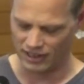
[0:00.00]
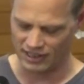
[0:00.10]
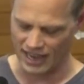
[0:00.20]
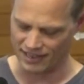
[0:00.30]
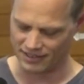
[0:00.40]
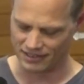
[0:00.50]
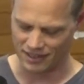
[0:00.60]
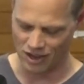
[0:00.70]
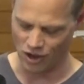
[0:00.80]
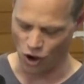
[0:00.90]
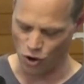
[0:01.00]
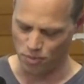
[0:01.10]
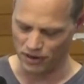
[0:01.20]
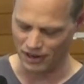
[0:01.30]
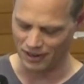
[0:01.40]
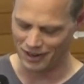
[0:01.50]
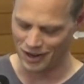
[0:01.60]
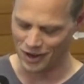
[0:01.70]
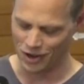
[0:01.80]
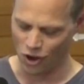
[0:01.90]
Yes, open
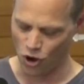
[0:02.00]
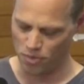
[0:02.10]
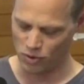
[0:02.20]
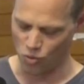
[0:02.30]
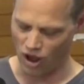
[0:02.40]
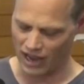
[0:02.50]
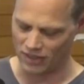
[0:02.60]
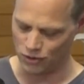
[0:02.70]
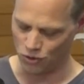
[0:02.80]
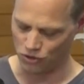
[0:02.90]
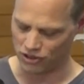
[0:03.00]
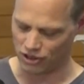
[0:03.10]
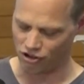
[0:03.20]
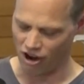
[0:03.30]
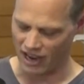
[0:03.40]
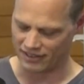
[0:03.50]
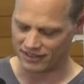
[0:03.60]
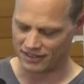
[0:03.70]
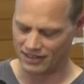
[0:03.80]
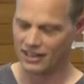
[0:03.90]
wide the doors to
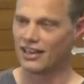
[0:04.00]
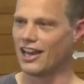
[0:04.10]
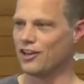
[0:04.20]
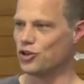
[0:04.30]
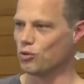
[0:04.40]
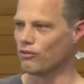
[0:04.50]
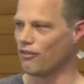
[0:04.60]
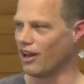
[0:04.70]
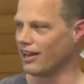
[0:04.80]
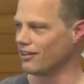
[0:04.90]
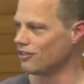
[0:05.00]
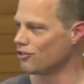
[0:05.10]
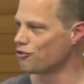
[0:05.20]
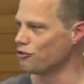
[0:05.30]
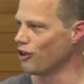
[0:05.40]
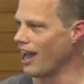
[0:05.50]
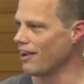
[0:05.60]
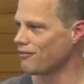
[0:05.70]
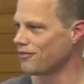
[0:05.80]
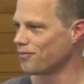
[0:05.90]
Christ, and you will find true
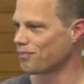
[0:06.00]
life.